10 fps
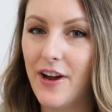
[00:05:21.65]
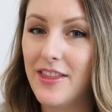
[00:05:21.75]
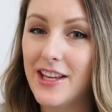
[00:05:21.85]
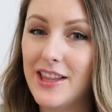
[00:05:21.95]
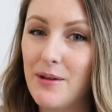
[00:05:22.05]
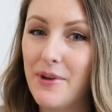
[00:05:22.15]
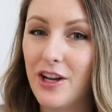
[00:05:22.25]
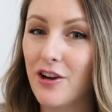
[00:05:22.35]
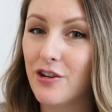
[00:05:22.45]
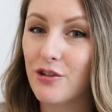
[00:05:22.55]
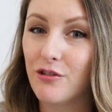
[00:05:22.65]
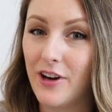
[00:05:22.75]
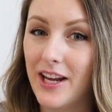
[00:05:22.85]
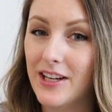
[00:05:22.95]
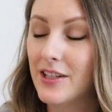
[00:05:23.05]
I think they make a
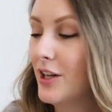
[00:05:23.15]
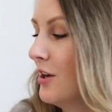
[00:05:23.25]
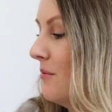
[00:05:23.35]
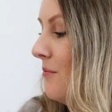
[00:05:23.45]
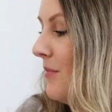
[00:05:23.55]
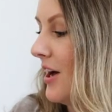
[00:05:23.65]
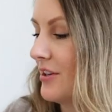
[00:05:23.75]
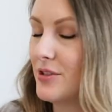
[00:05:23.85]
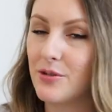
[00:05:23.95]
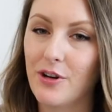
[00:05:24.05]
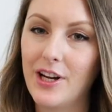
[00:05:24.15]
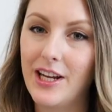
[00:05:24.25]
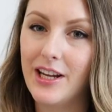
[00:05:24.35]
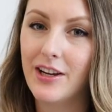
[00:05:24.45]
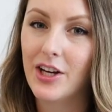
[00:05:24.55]
great
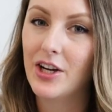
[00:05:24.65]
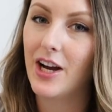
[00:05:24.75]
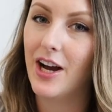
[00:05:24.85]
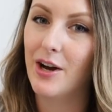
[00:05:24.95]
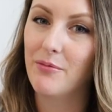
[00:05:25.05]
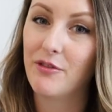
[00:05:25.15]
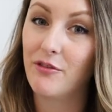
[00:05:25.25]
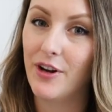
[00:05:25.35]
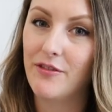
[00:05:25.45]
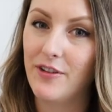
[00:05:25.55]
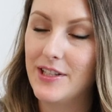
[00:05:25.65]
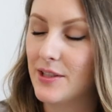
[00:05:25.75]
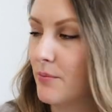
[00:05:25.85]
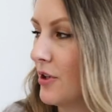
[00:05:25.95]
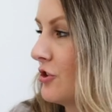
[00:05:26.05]
Montessori um,
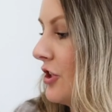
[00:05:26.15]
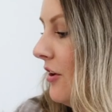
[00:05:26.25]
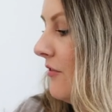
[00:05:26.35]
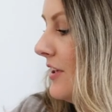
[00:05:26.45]
front-facing bookshelf.